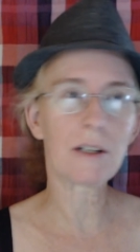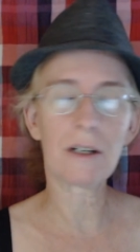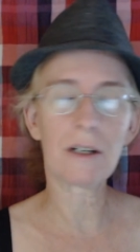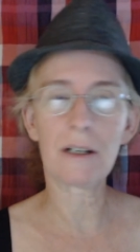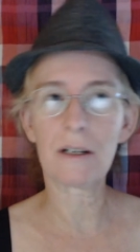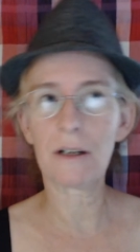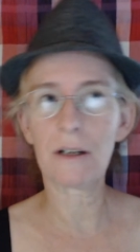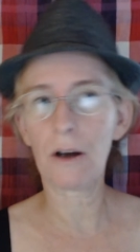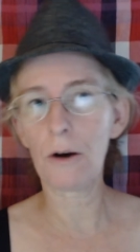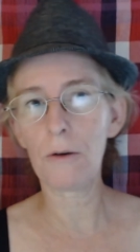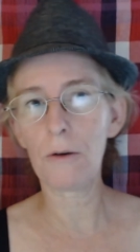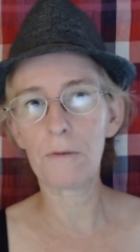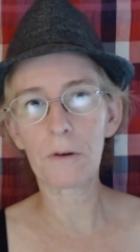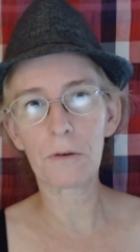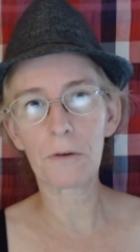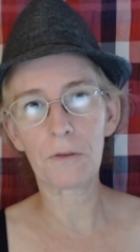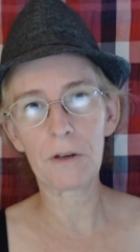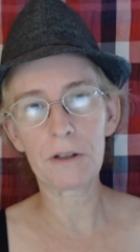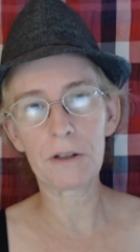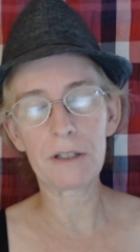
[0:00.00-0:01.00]
going to
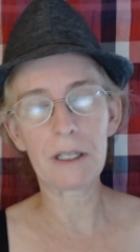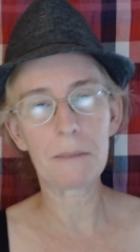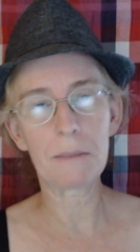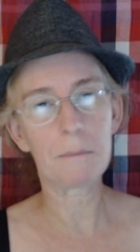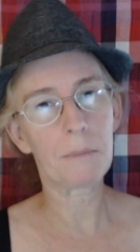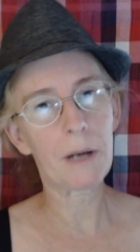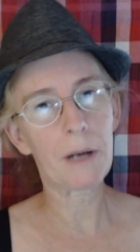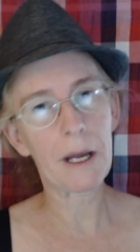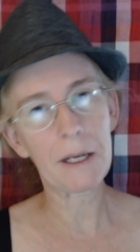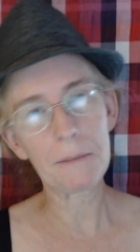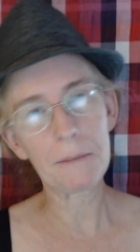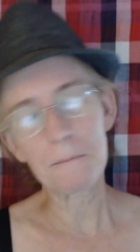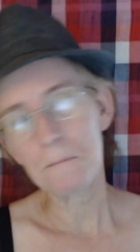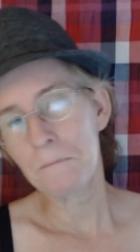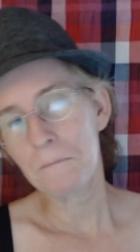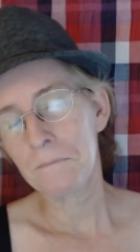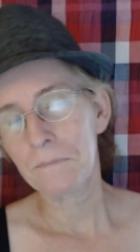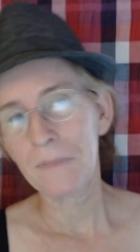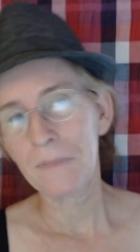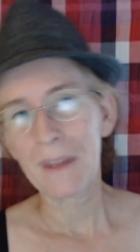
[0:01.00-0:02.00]
overfill it, but
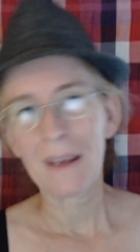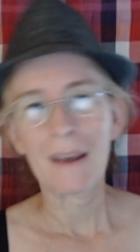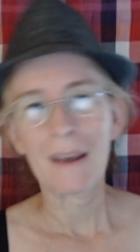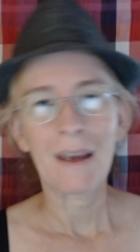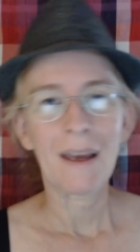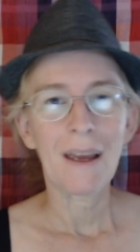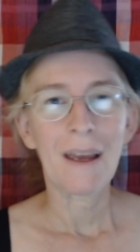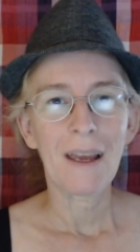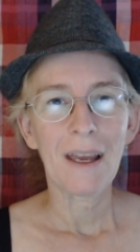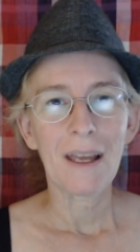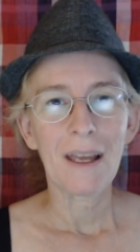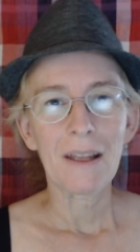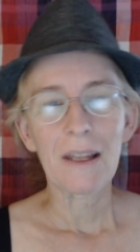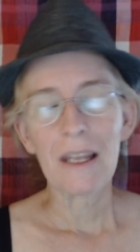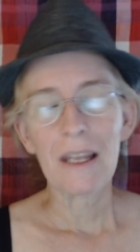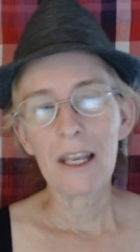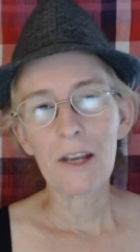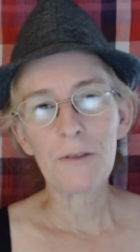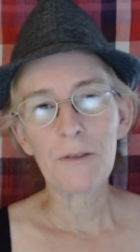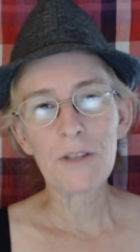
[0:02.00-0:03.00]

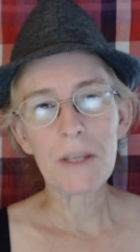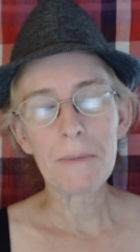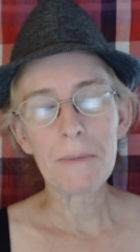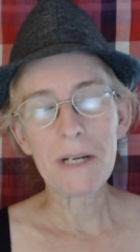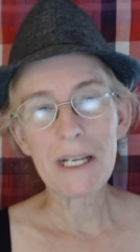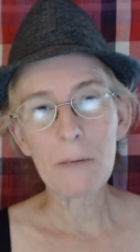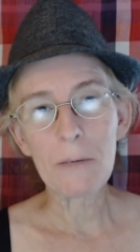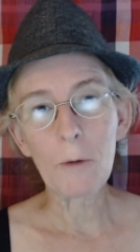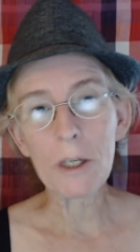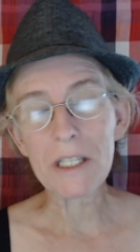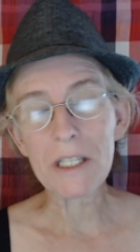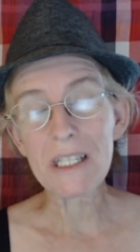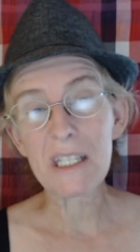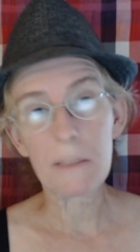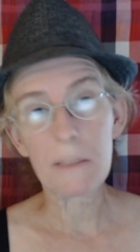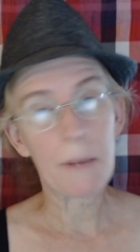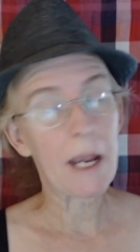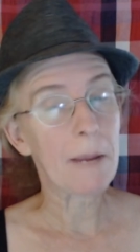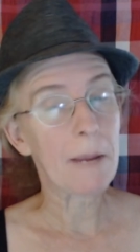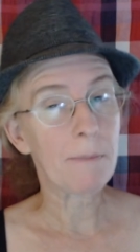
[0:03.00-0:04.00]
if somebody wants
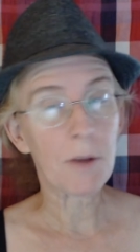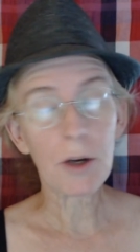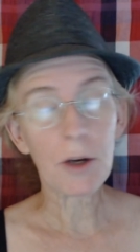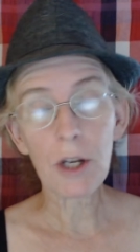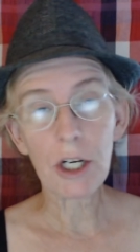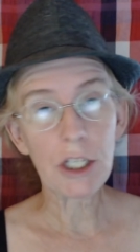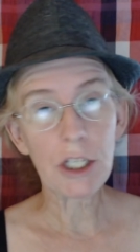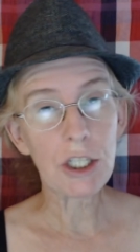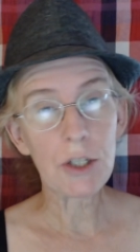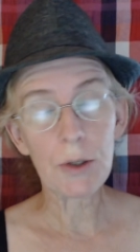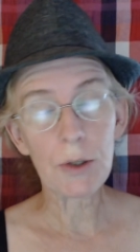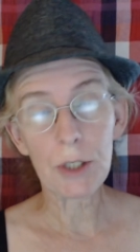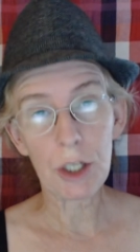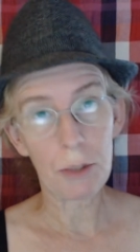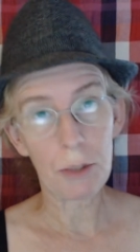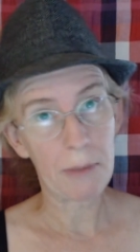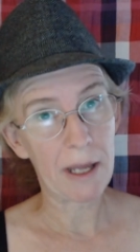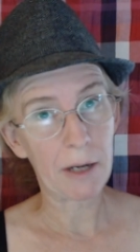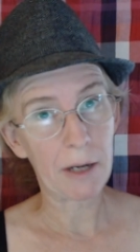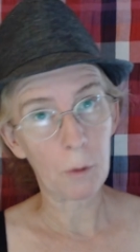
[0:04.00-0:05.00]
to spam, they're going to do it
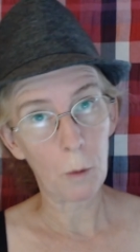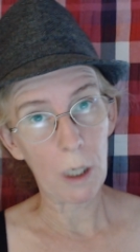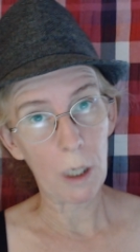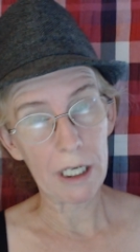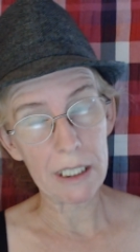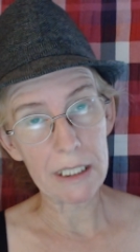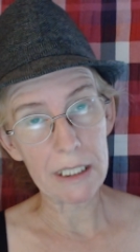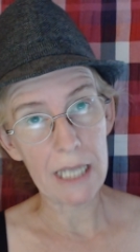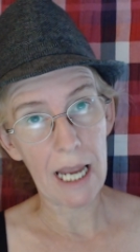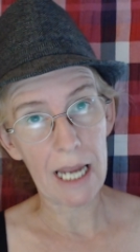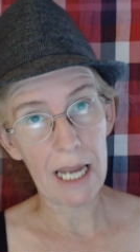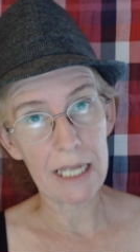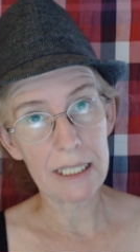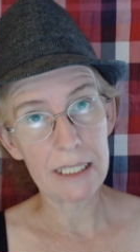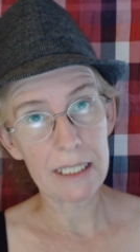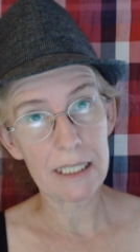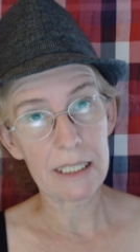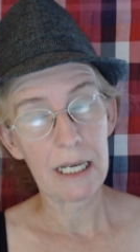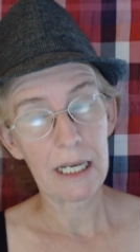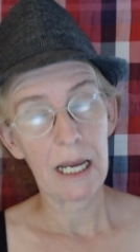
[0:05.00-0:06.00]
no matter what it takes.